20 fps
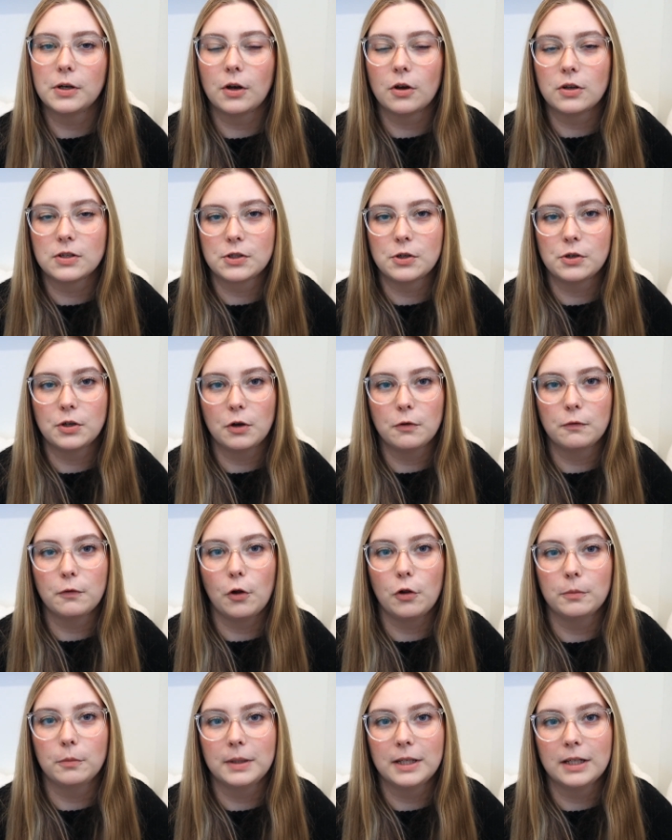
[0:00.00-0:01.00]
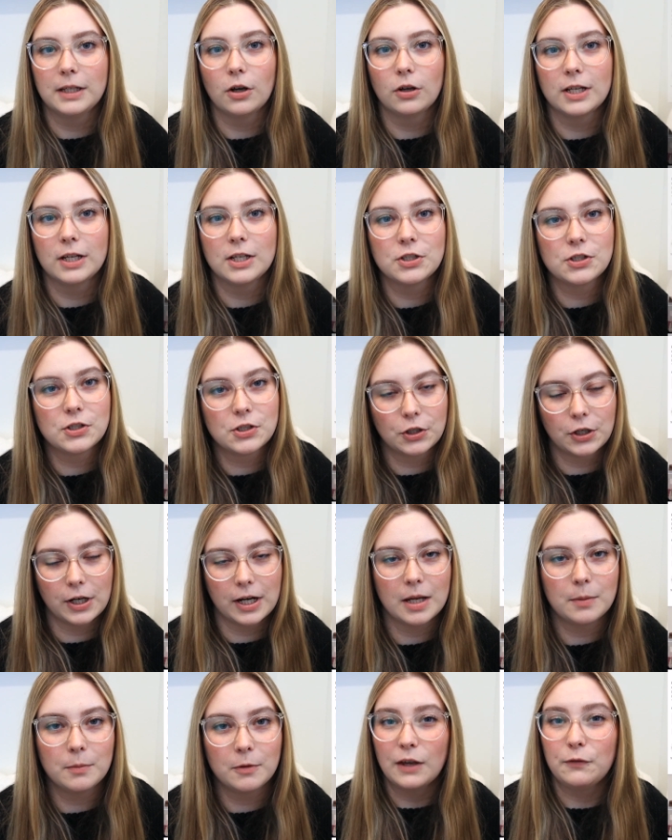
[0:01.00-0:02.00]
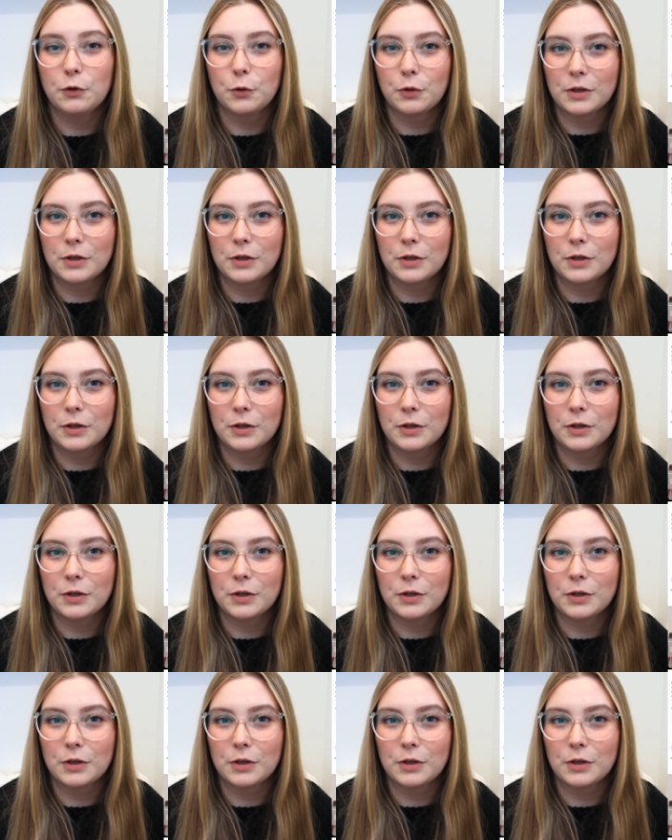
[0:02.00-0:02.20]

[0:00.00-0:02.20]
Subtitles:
and also go follow me on Instagram if you